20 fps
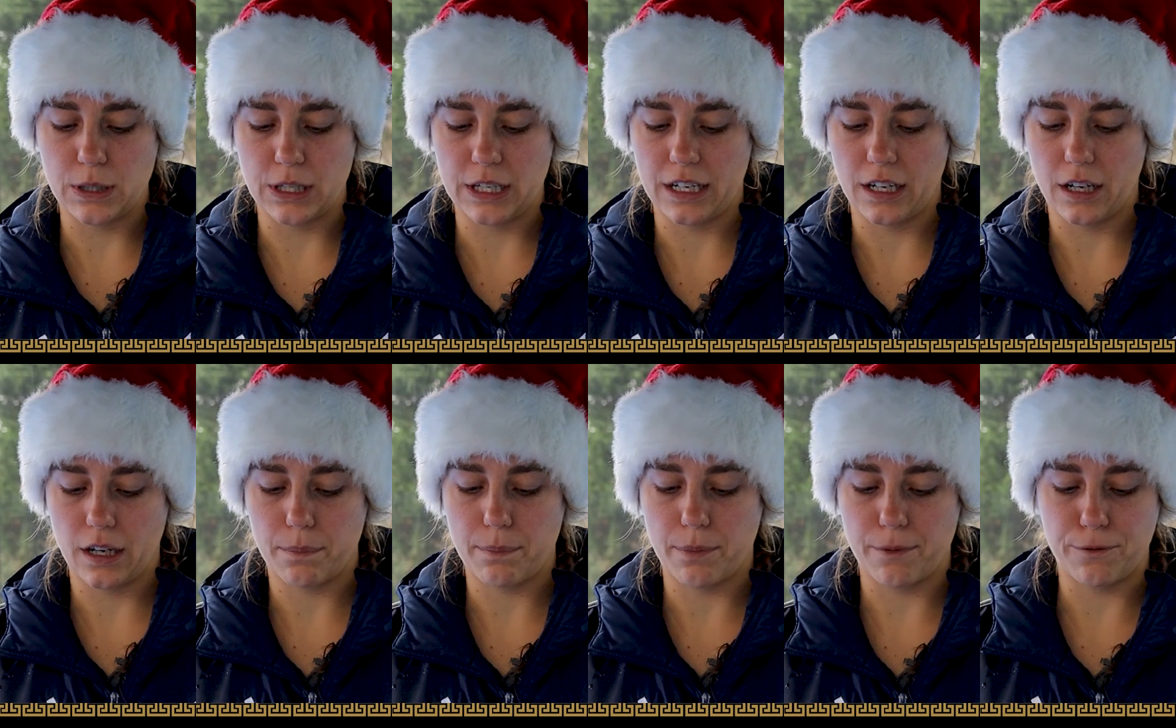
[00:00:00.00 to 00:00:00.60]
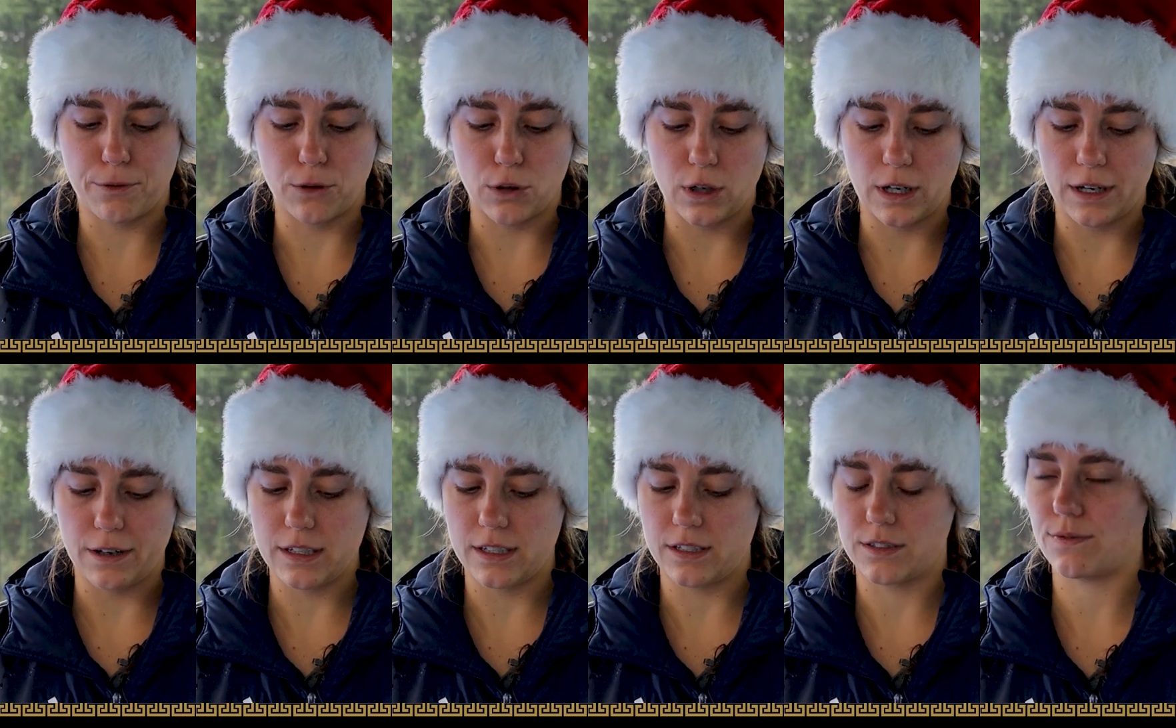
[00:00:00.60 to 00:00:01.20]
pudding
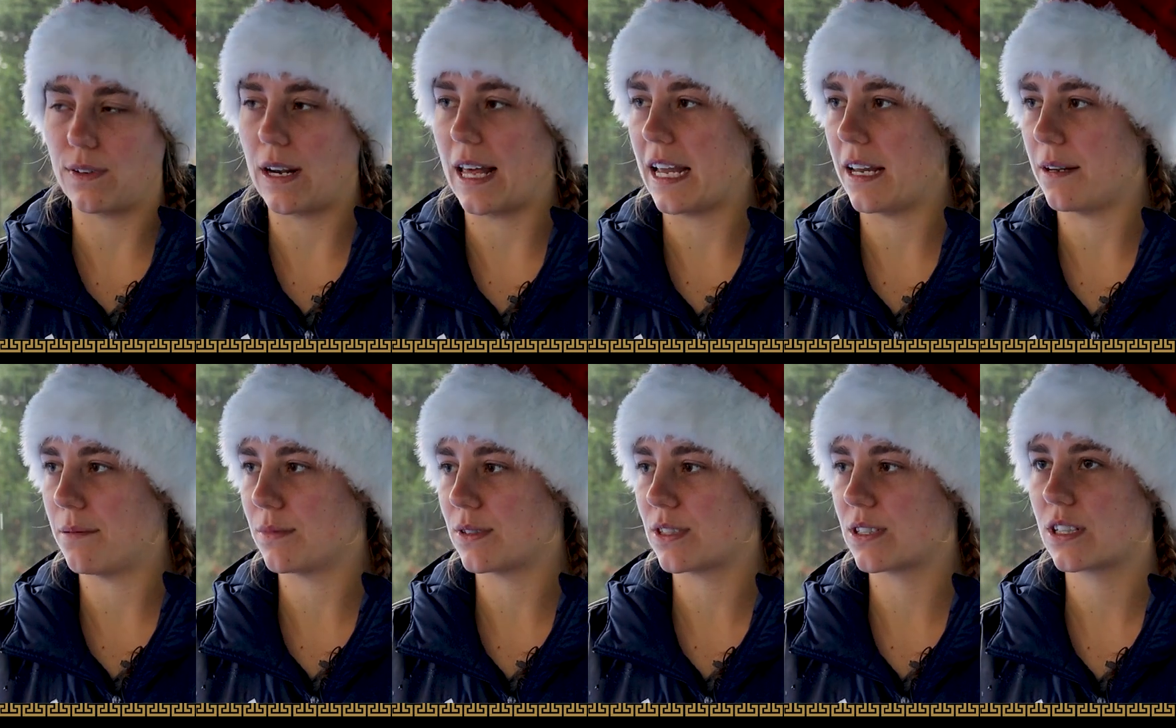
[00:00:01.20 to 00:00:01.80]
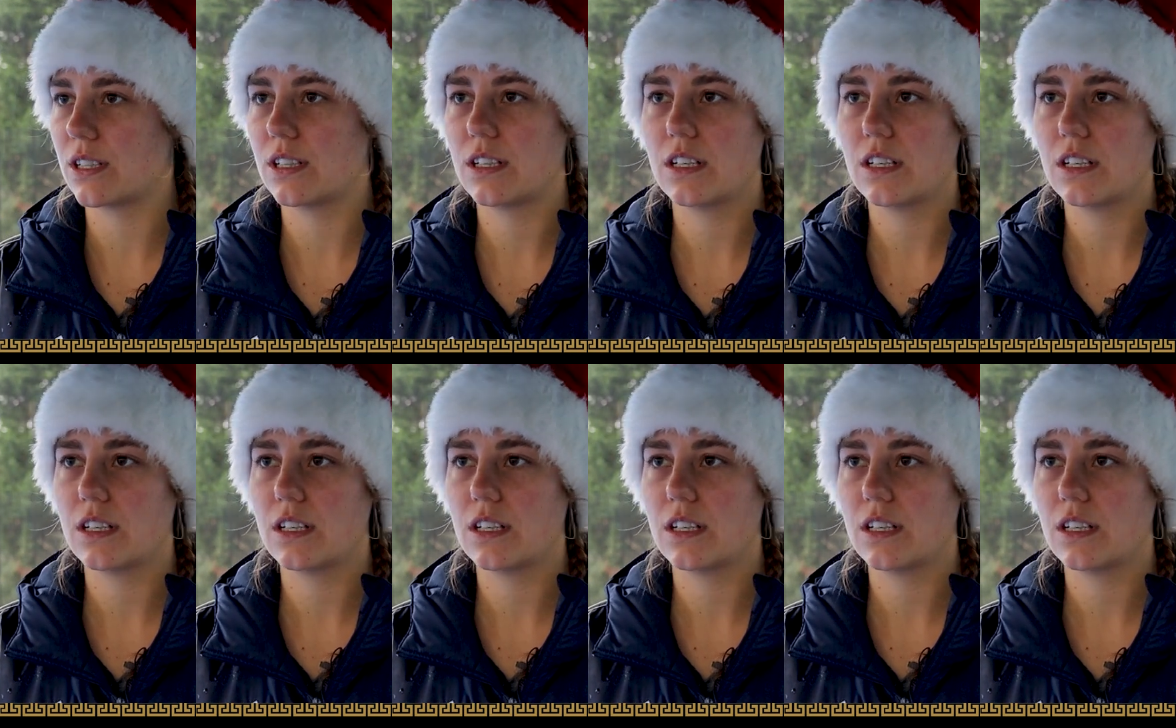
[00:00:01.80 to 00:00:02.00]
before it is flamed?